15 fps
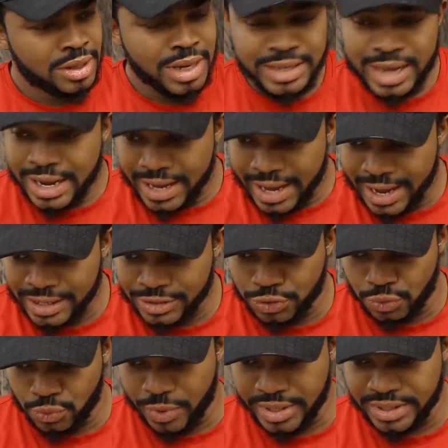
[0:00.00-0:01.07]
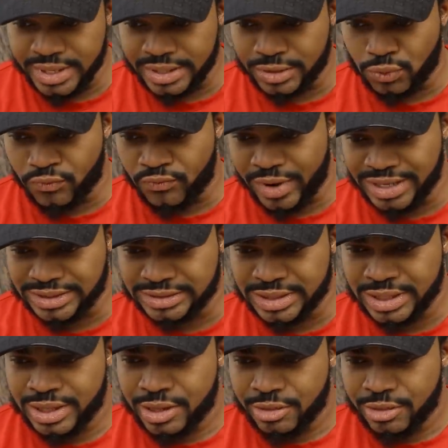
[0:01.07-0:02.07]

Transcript: I heard you went there to fight